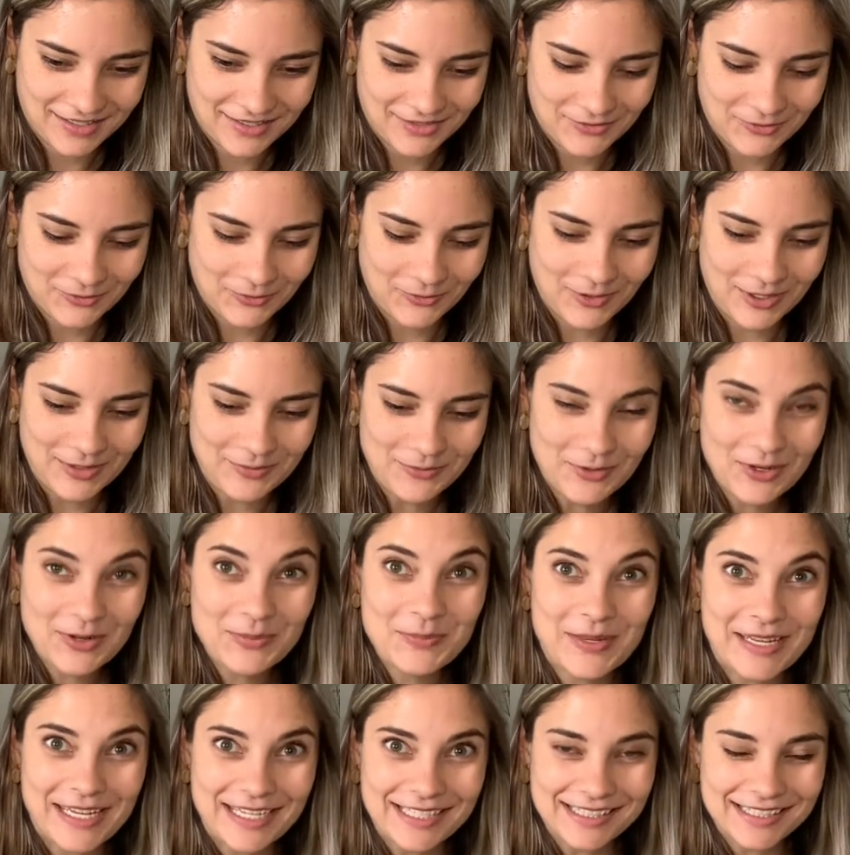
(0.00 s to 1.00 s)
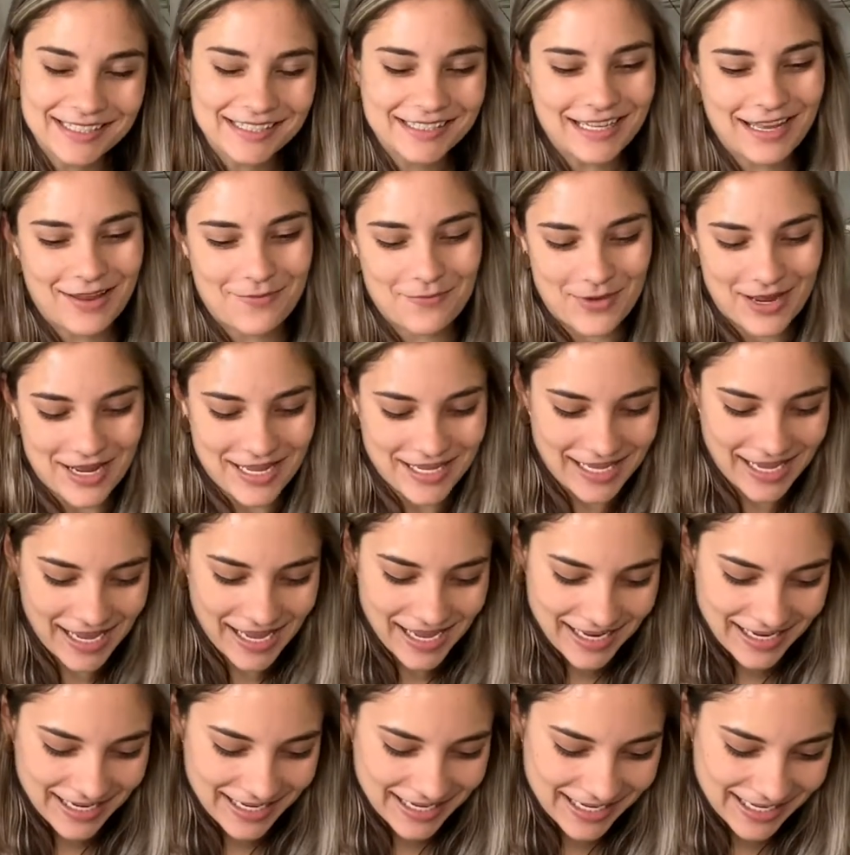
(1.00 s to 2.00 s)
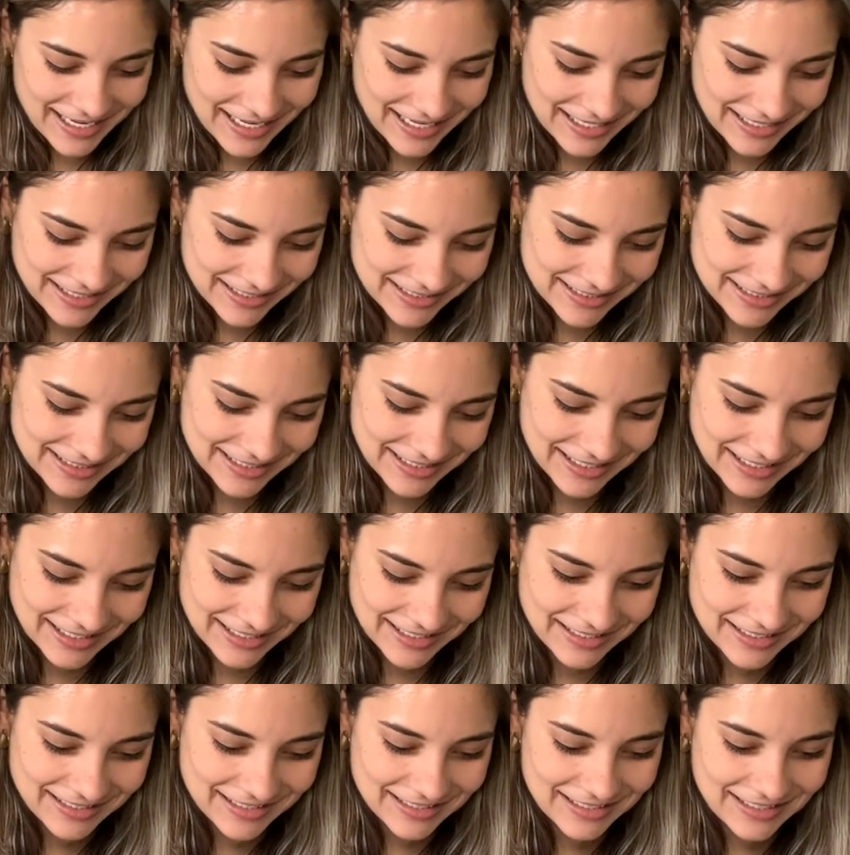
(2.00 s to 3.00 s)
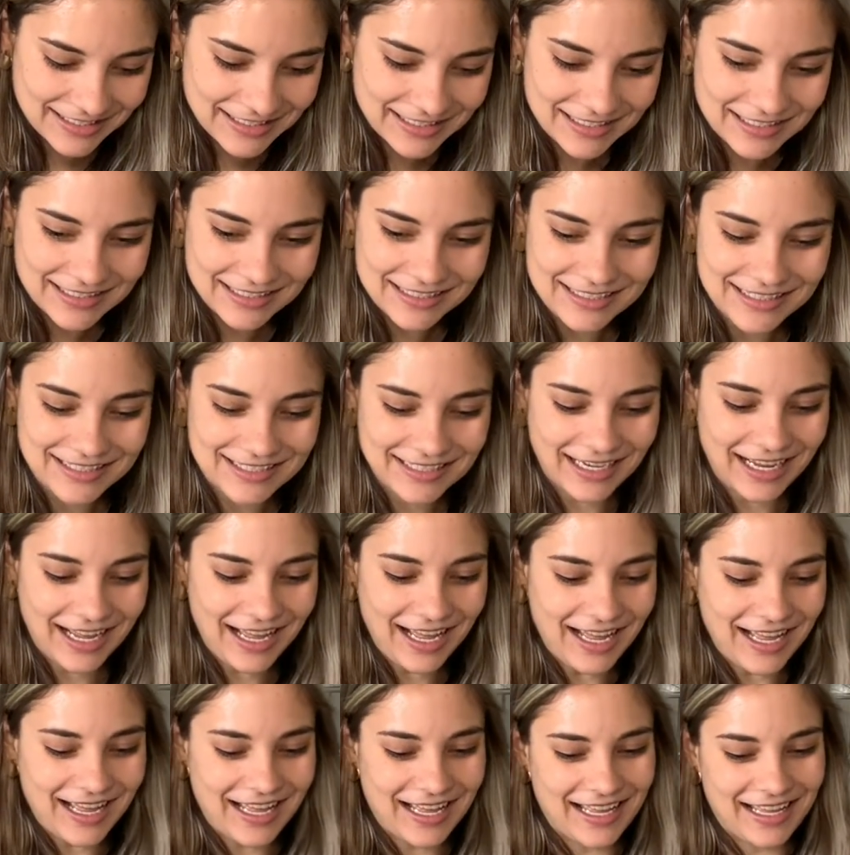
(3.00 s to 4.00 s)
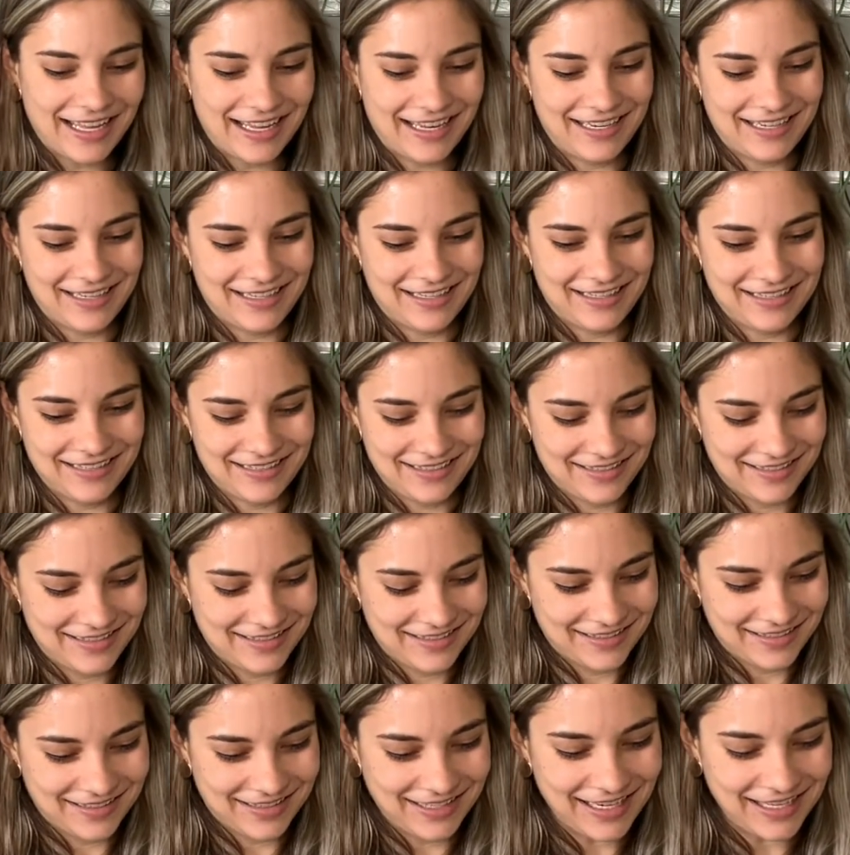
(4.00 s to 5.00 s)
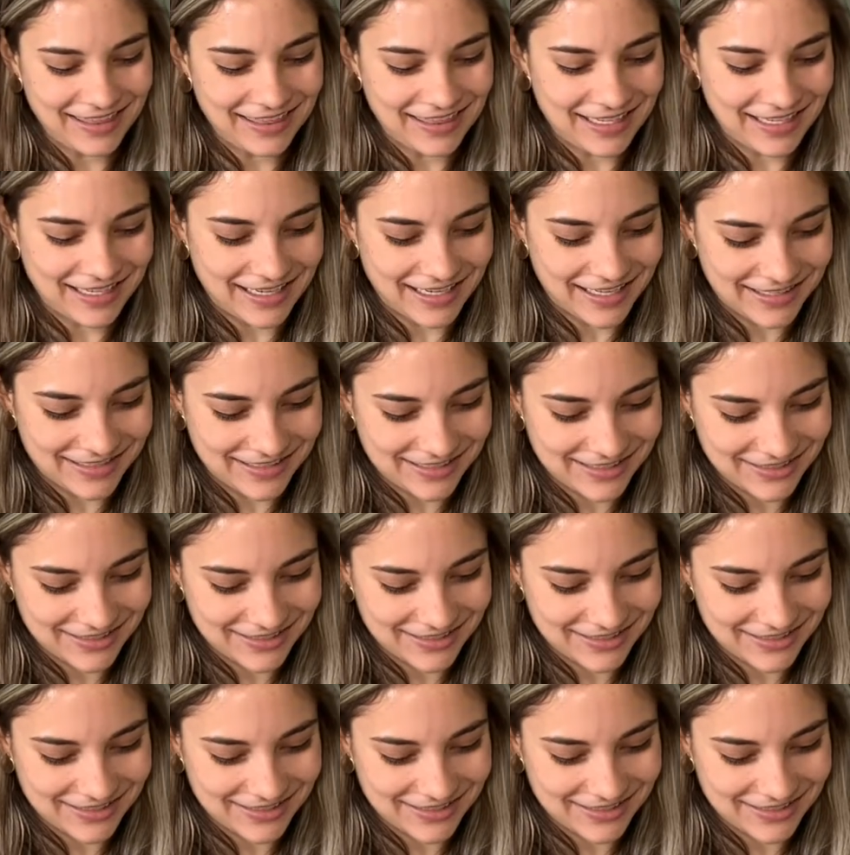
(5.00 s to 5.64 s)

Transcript: One more piece and my K is done. Look at that.